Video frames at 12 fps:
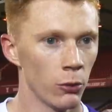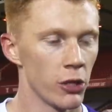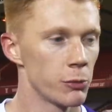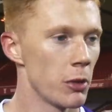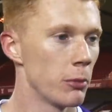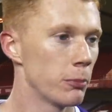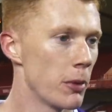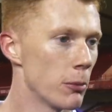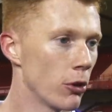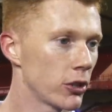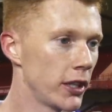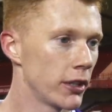We need to be a bit
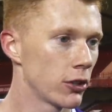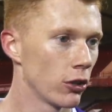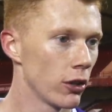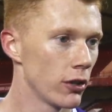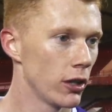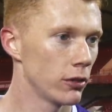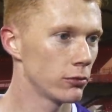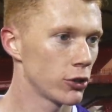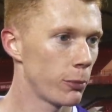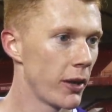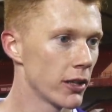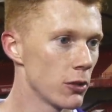more clinical at the
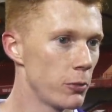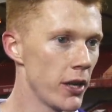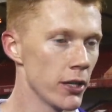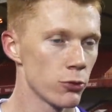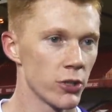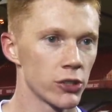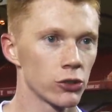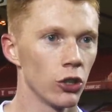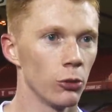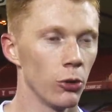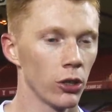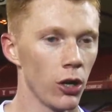top end of the pitch. We need to
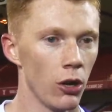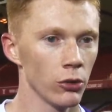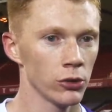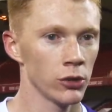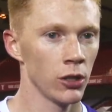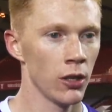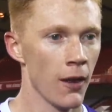score more goals.